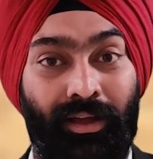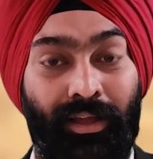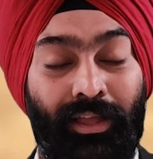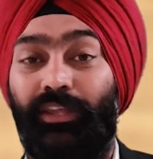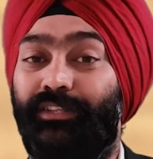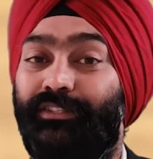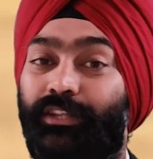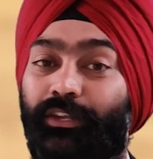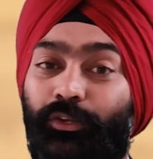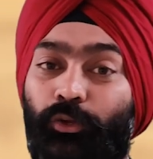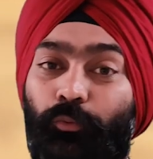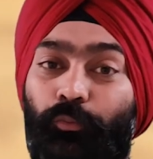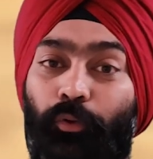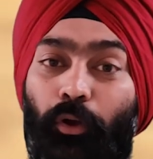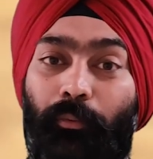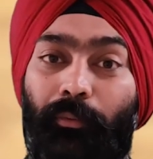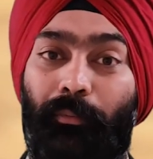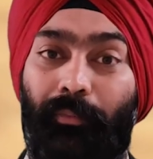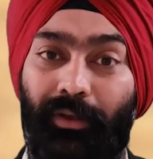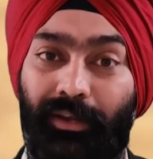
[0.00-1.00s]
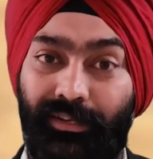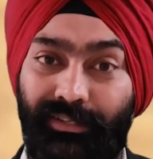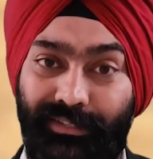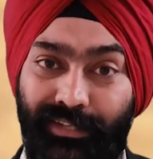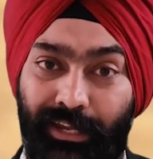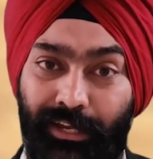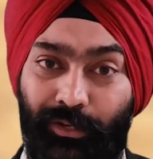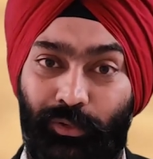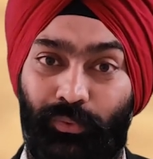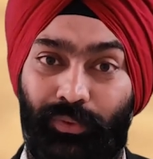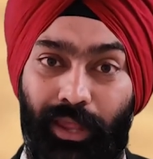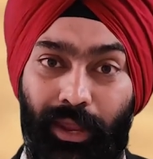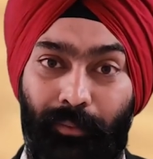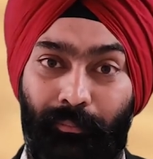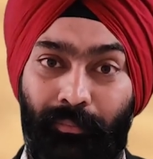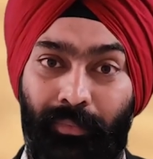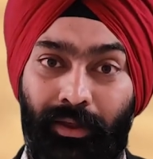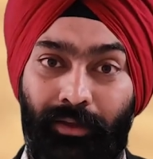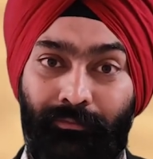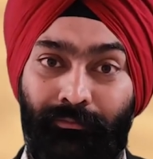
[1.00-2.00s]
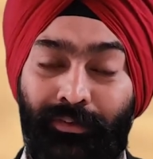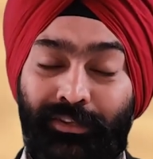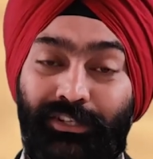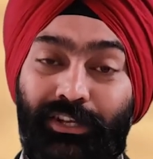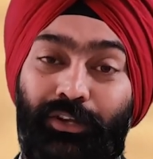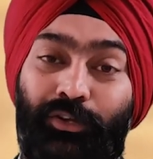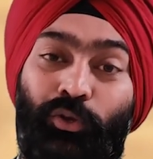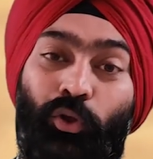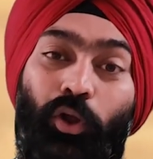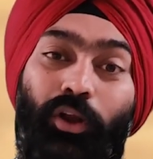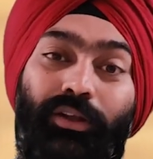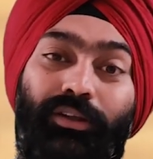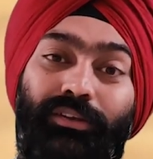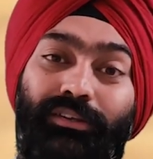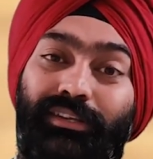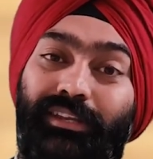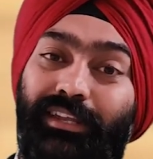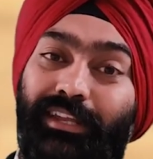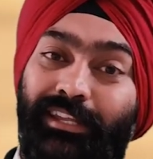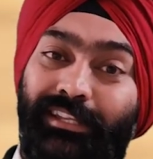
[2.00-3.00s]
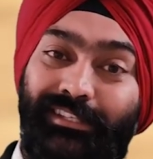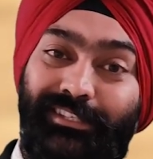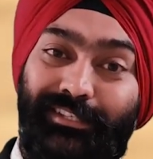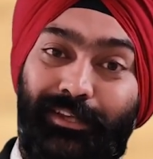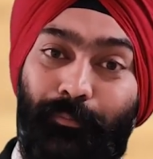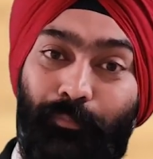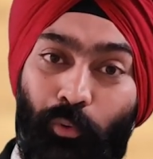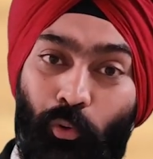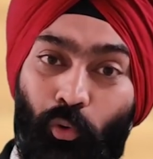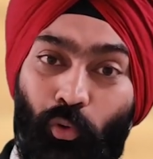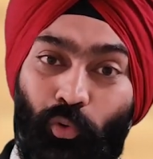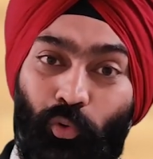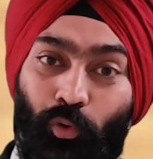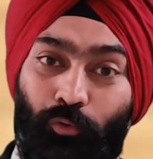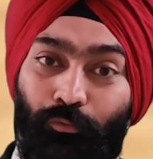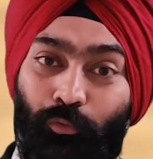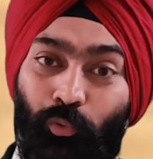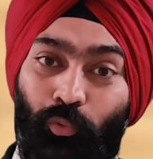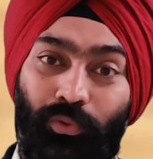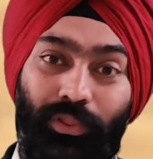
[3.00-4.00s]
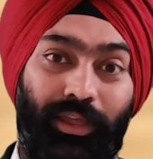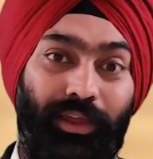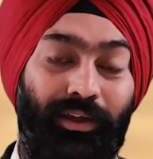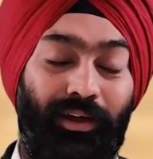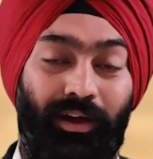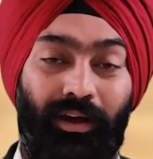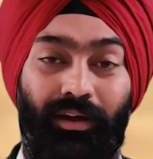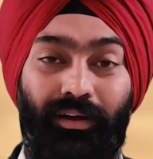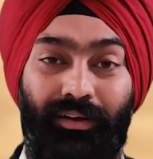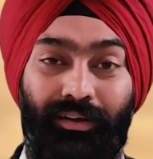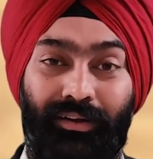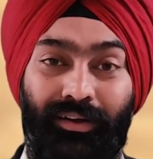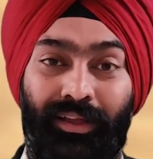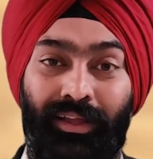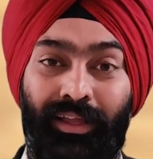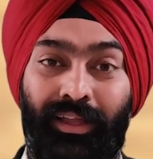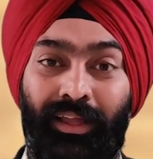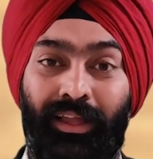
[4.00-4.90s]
Things that you probably say to them, which are not in support of who they are,